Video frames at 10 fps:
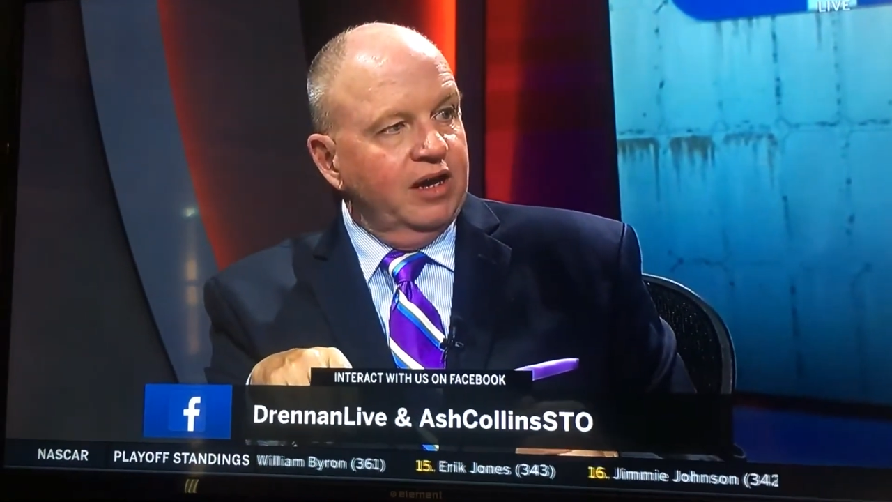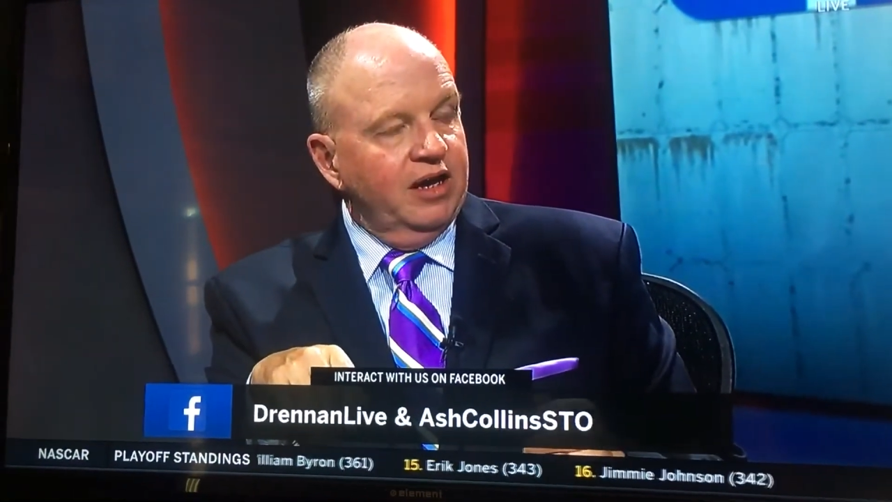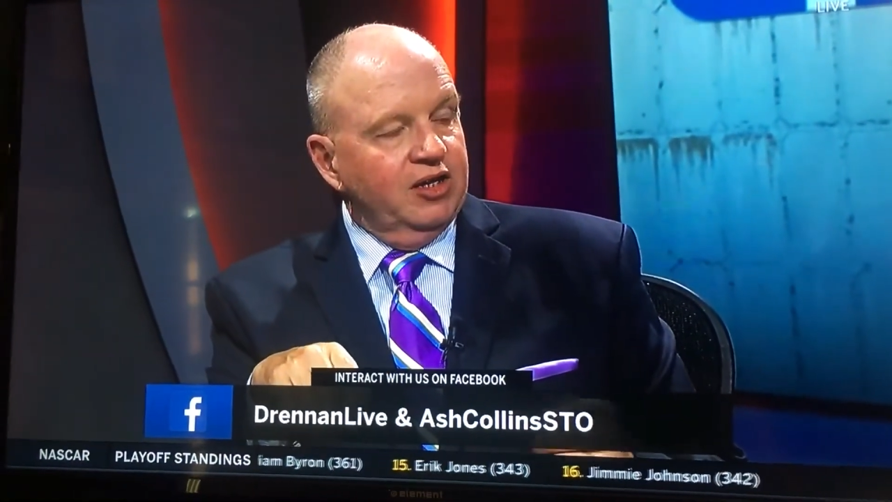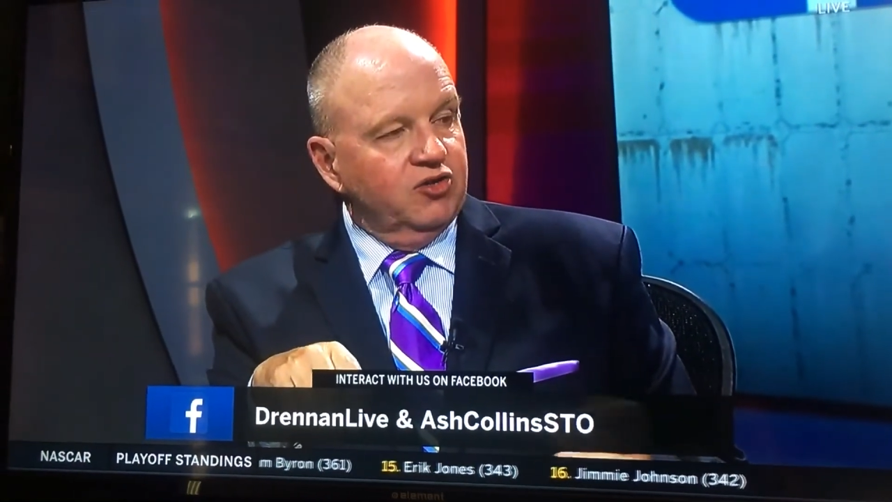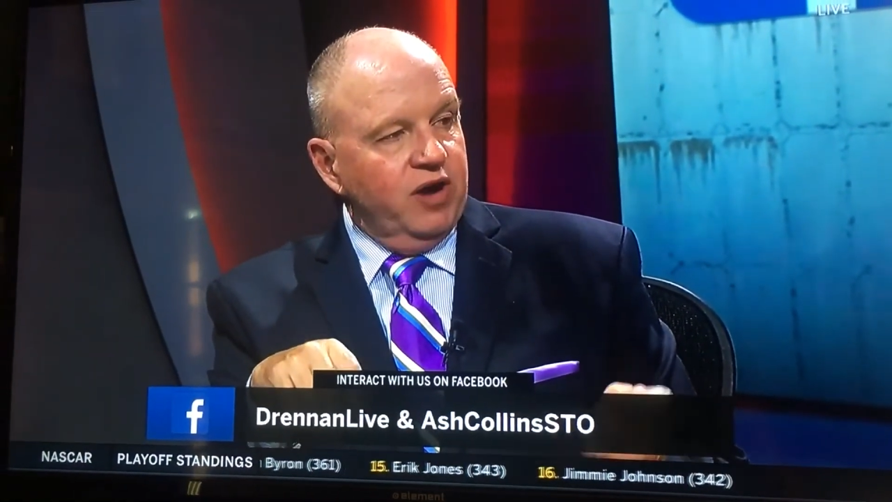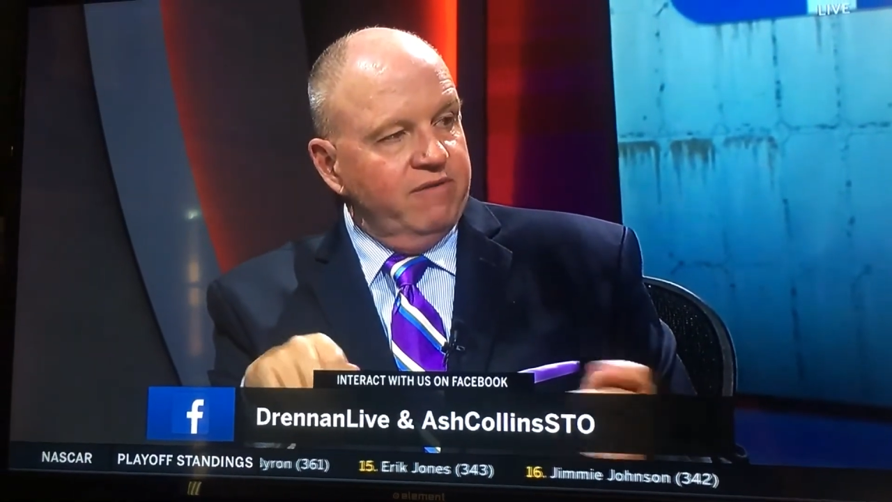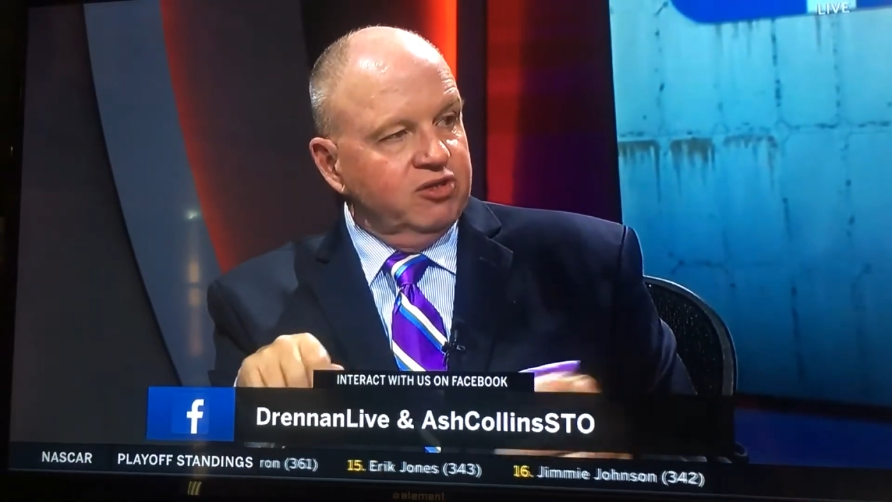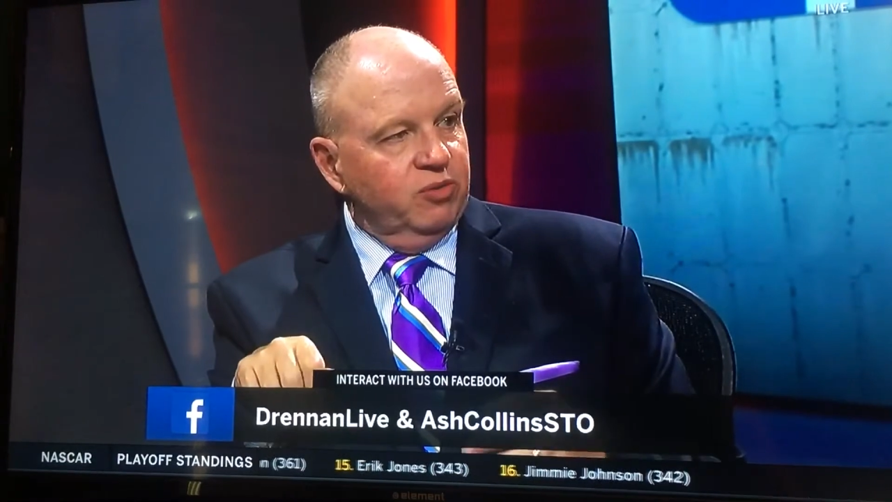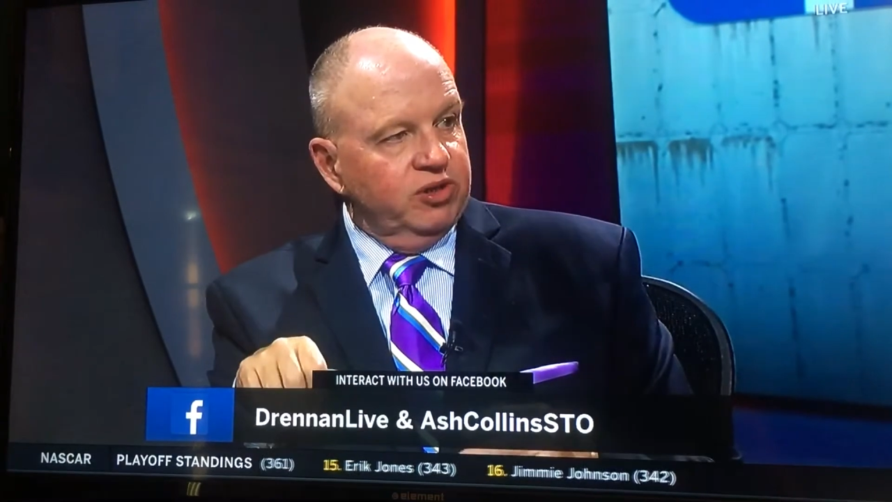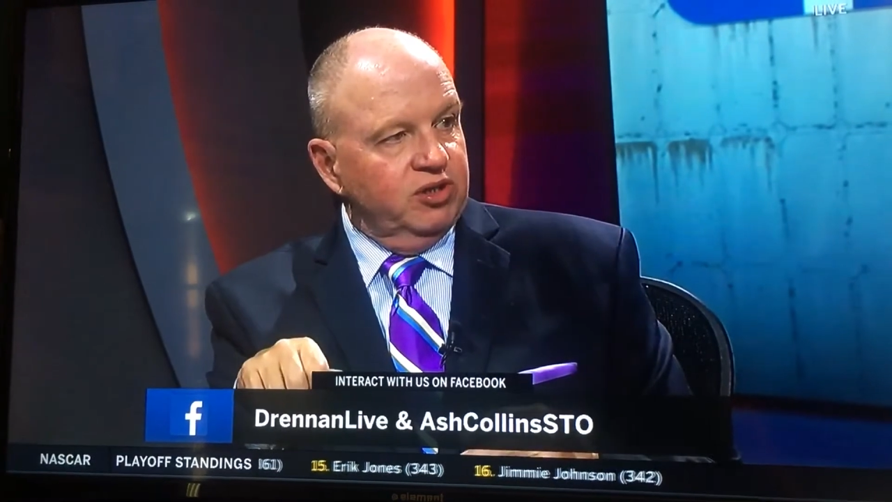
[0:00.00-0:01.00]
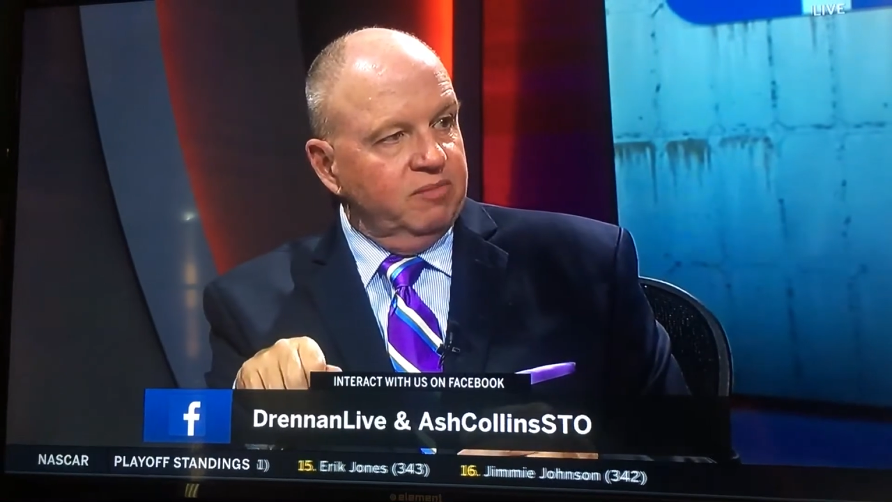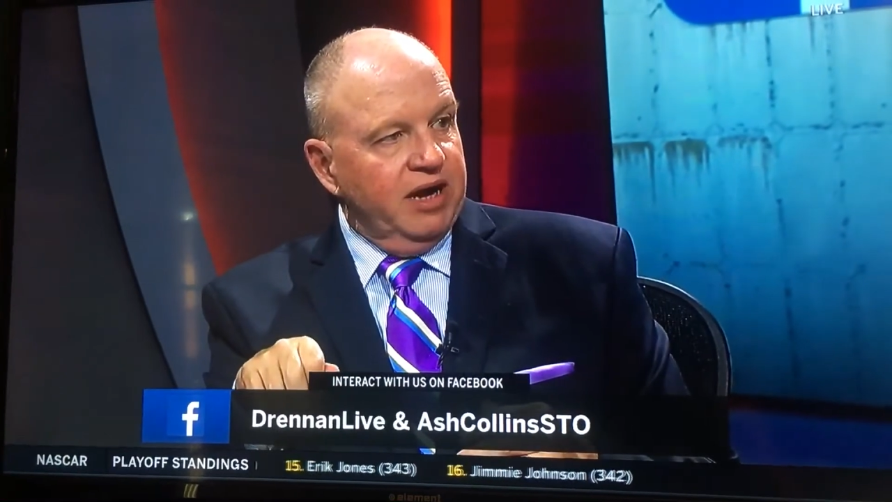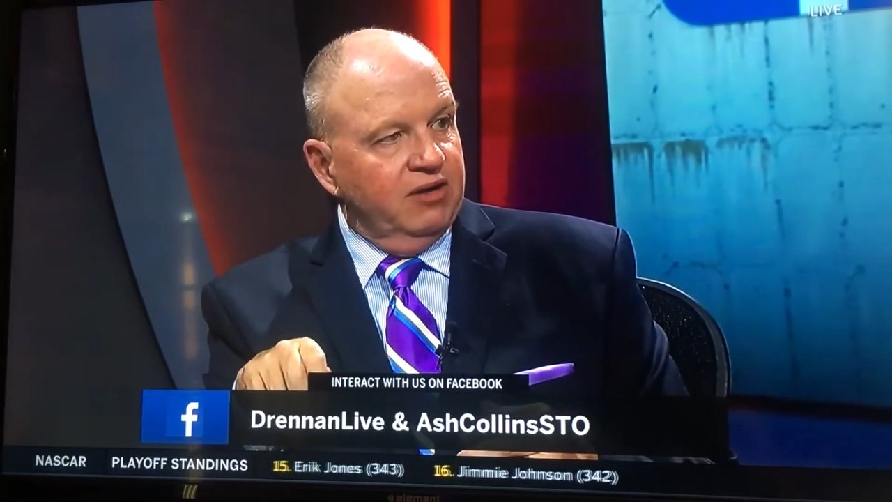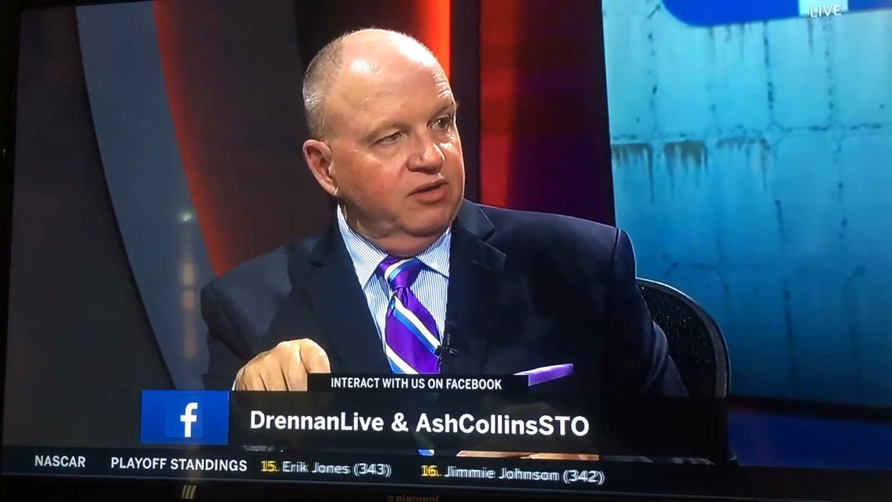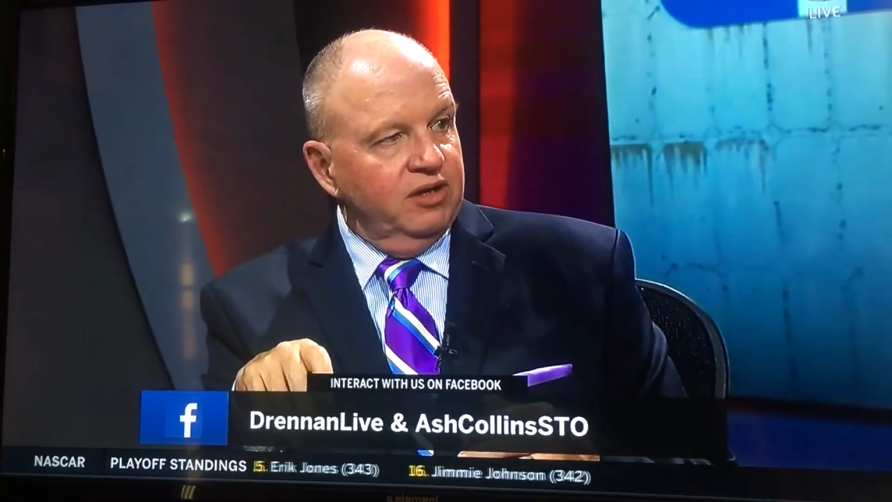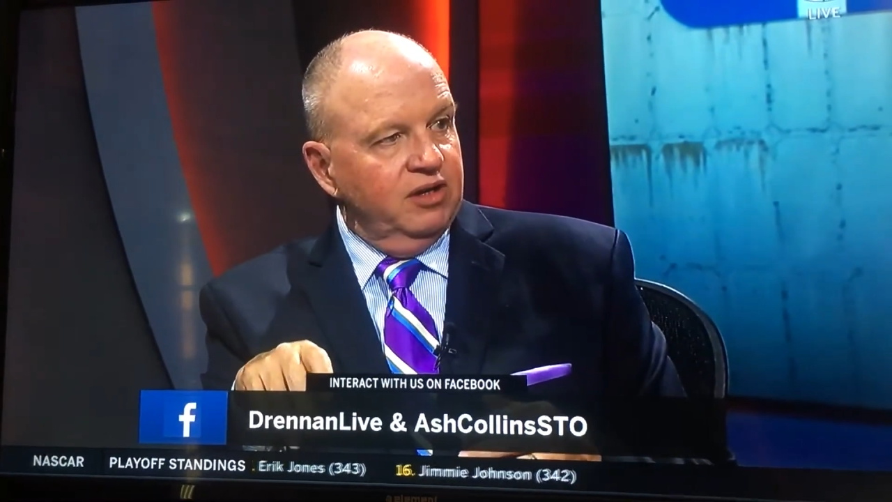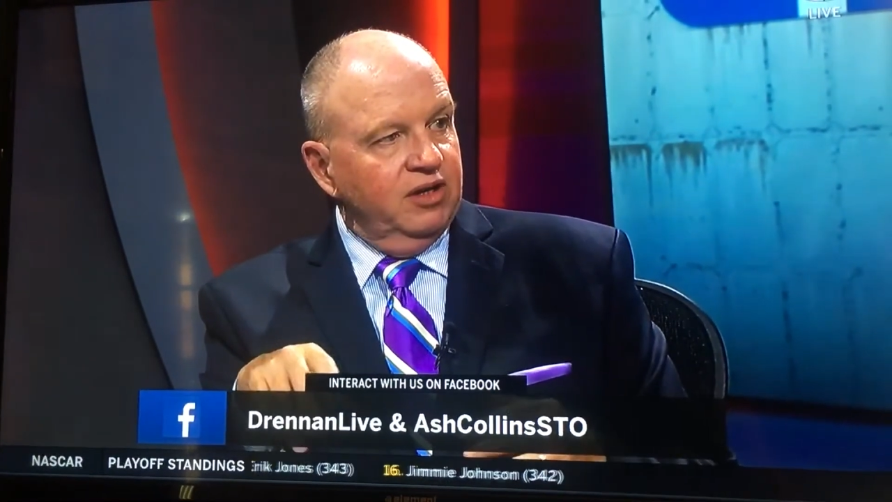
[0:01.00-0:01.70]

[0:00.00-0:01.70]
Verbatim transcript: And Travis went to the mound.